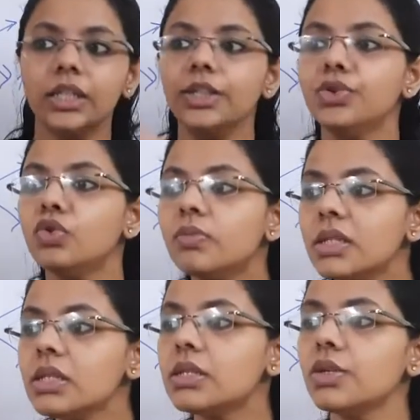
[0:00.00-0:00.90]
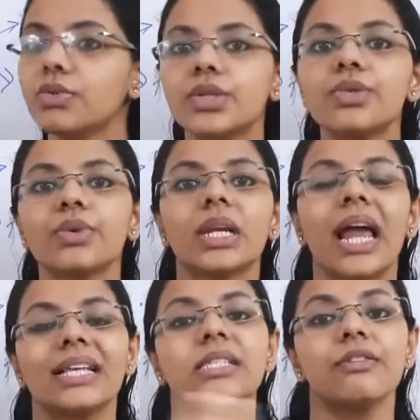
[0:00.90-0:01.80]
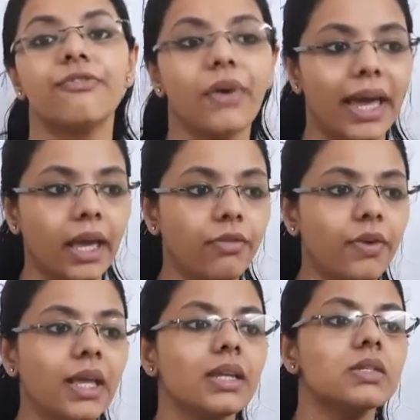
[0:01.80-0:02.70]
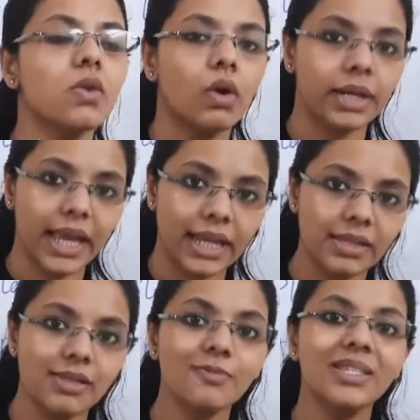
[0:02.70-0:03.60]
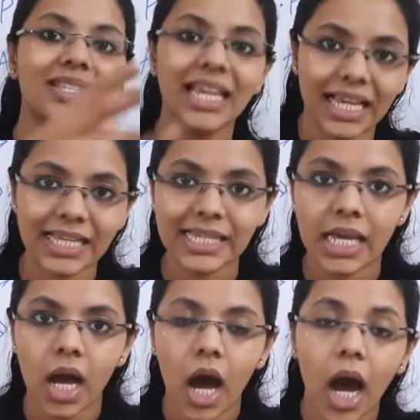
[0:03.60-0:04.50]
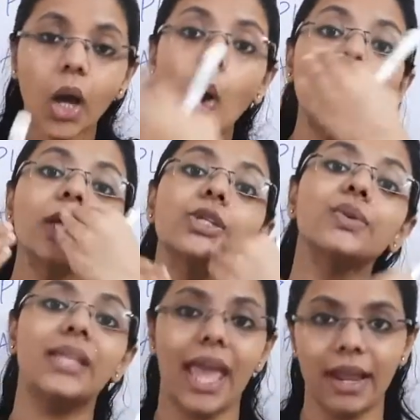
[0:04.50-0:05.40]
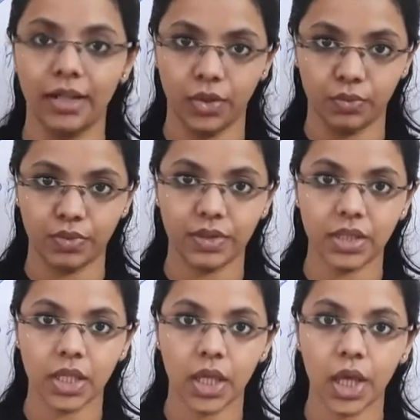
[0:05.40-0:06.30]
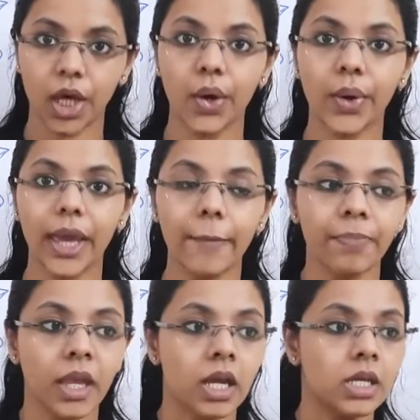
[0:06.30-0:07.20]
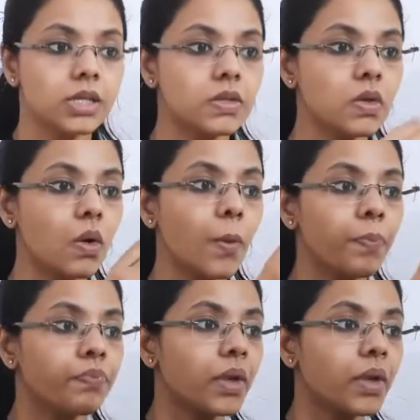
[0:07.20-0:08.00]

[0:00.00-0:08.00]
the humans used to classify various organisms, things, according to their use. Okay, so